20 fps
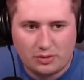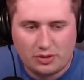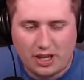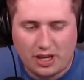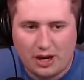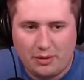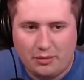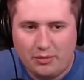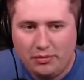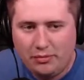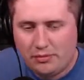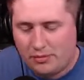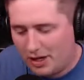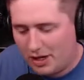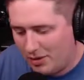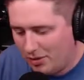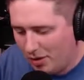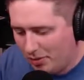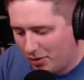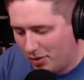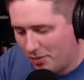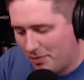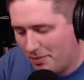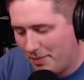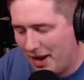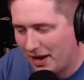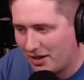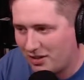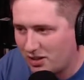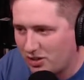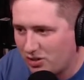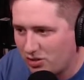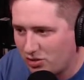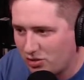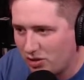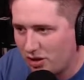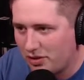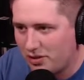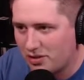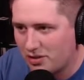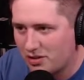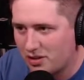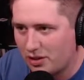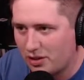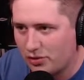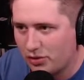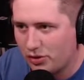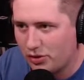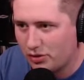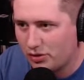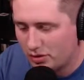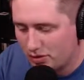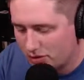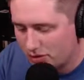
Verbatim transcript: will Cam Camrupt know magnitude at this level?